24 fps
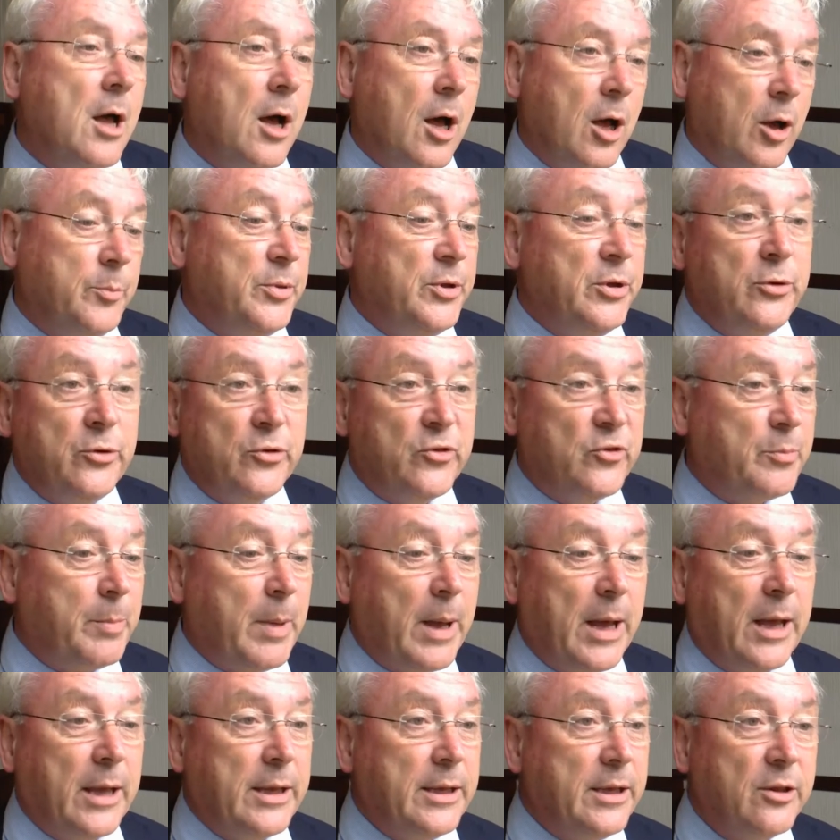abuse
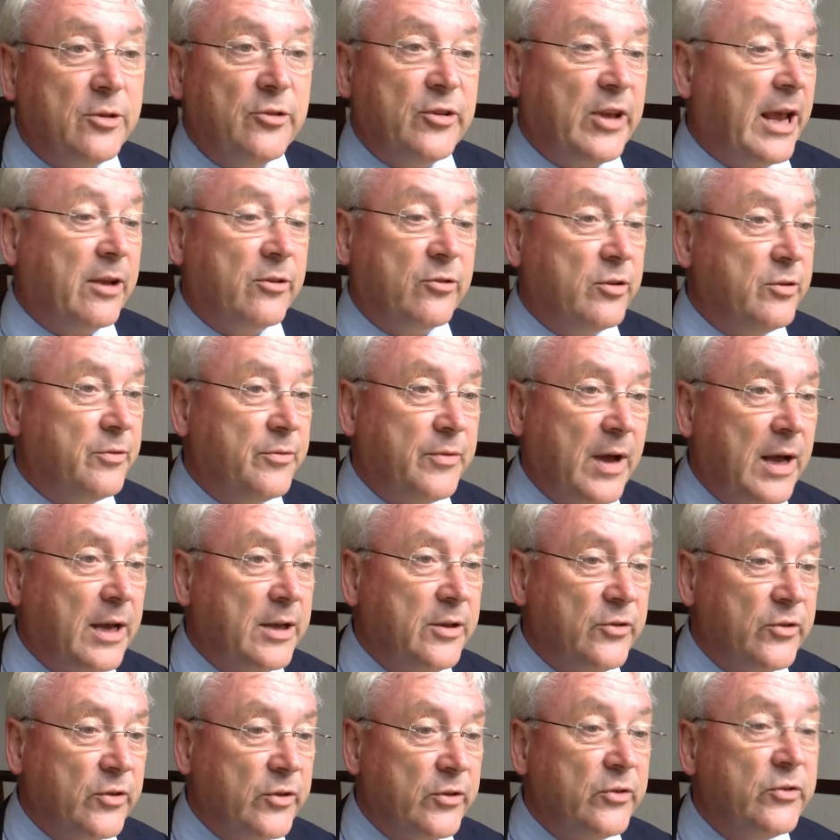by tax
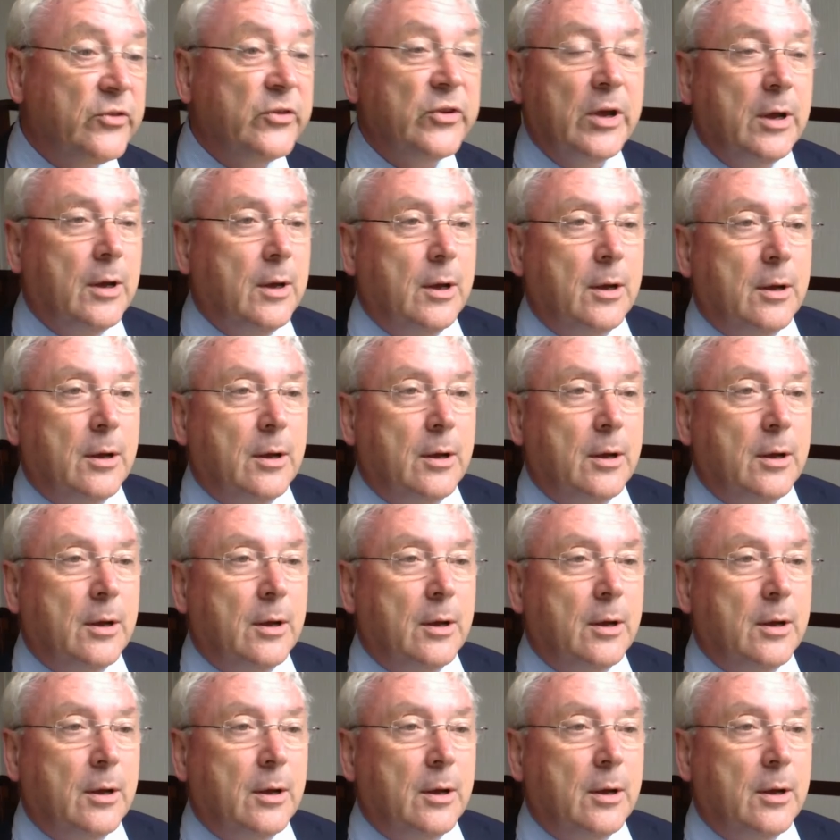advisers